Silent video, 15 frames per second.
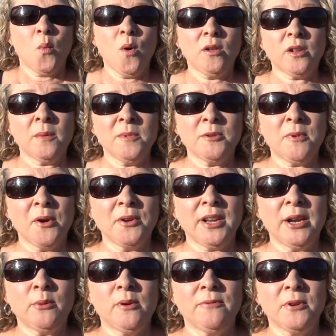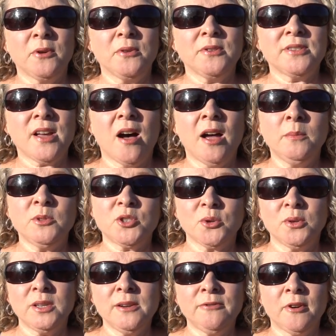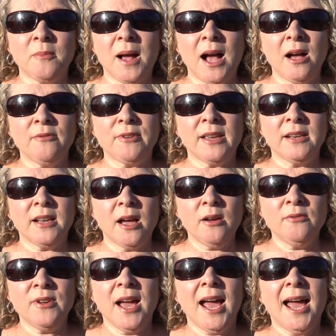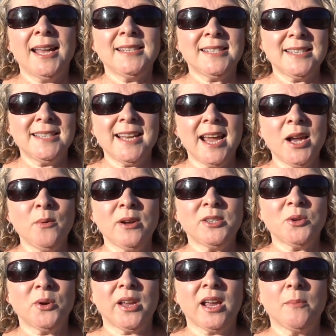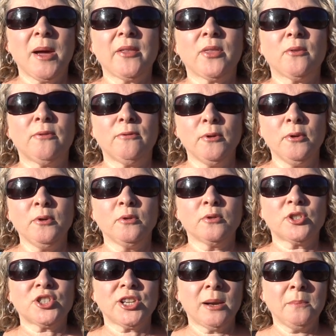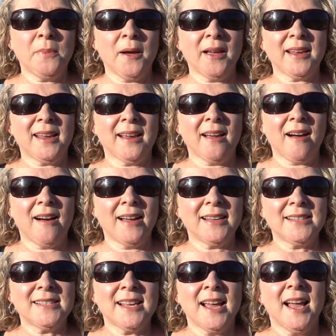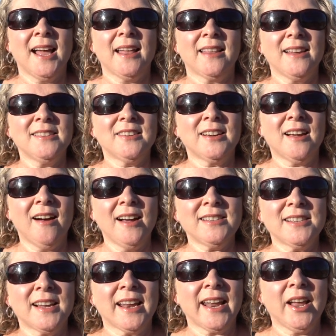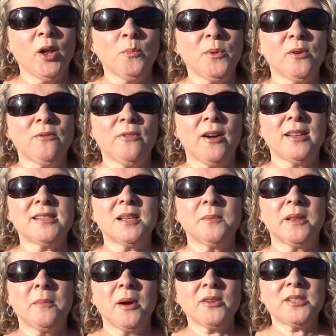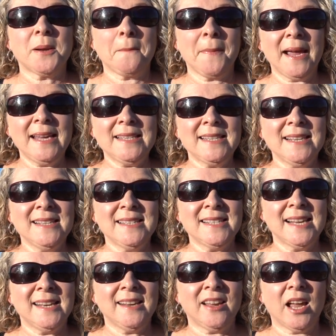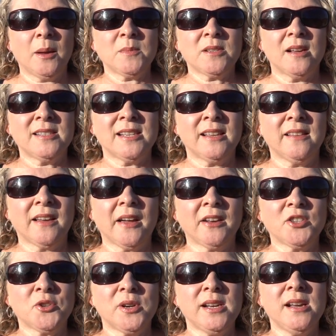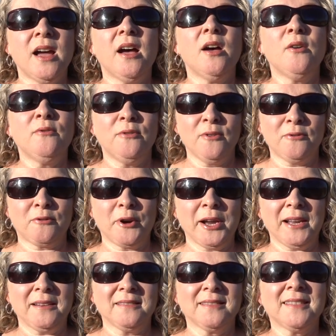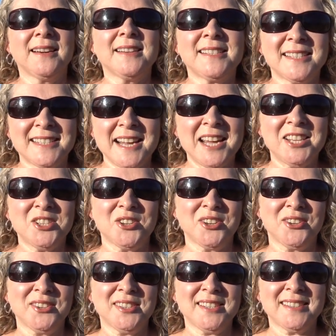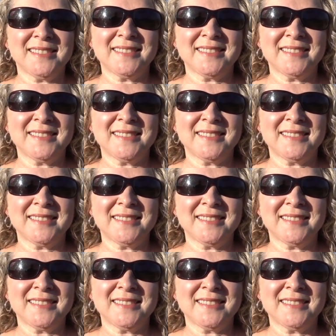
Welcome to Road Gear Reviews. I'm Julie from R V Love, and today we're talking about the Frugal Shunpiking Guides. These are guides that are going to help you find some of the most amazing scenic campsites in the country for free. Stay tuned.